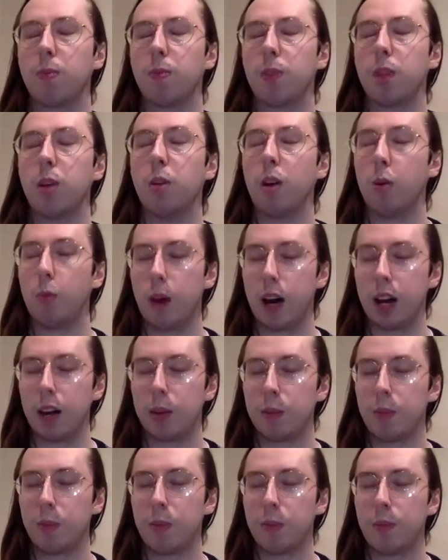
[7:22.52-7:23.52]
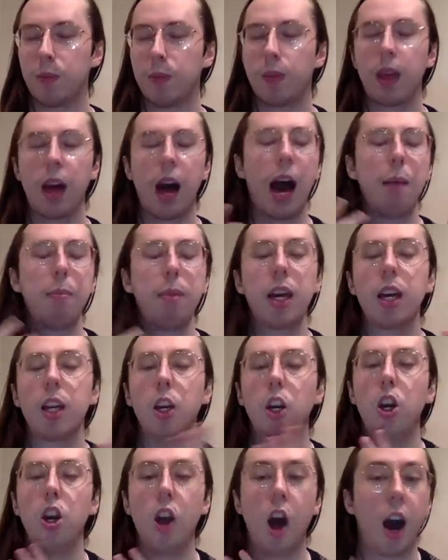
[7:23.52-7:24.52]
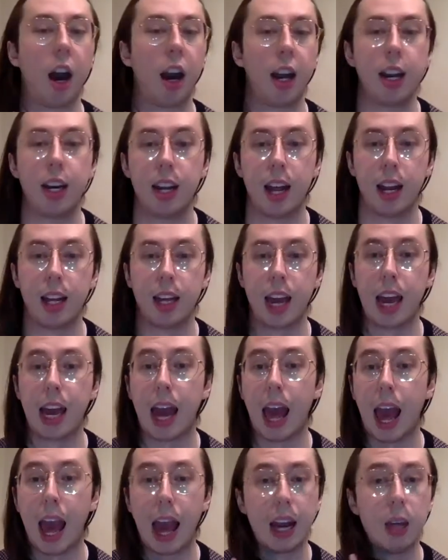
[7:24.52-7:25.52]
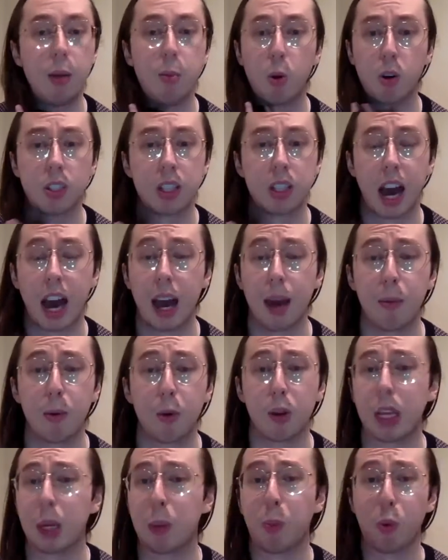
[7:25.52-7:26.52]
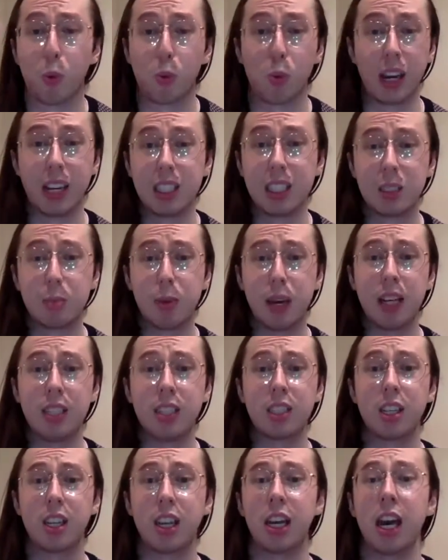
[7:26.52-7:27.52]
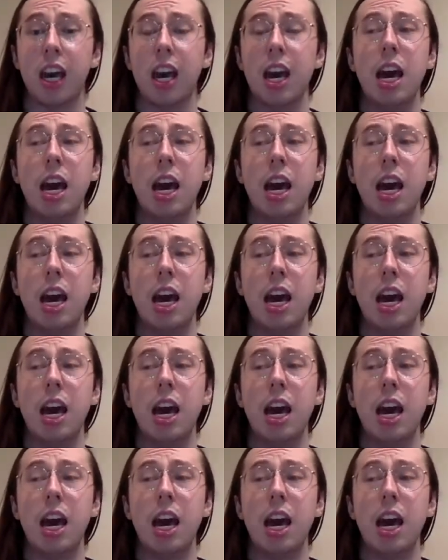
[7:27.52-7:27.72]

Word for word: you know what, I'm like not going to dedicate any more time or like brain space to like